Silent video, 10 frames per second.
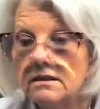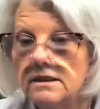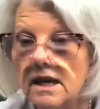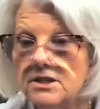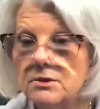
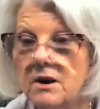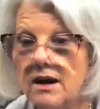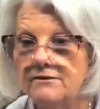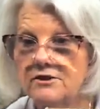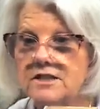not too
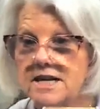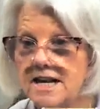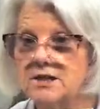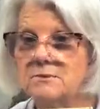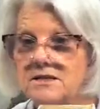high for
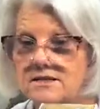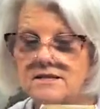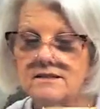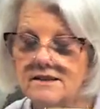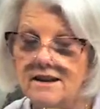
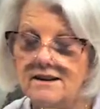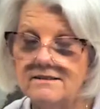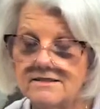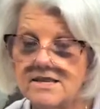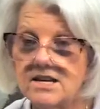attachments.
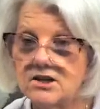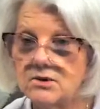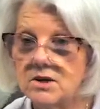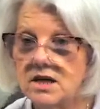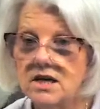Yeah,
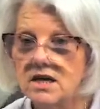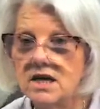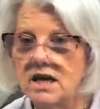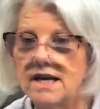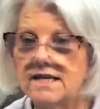so
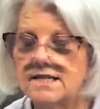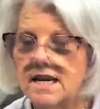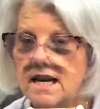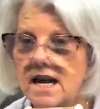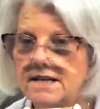like I
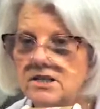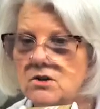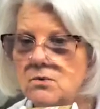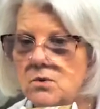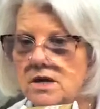said, I
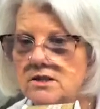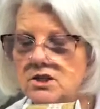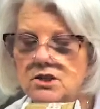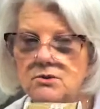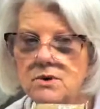don't want
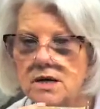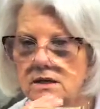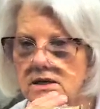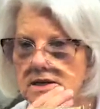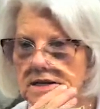to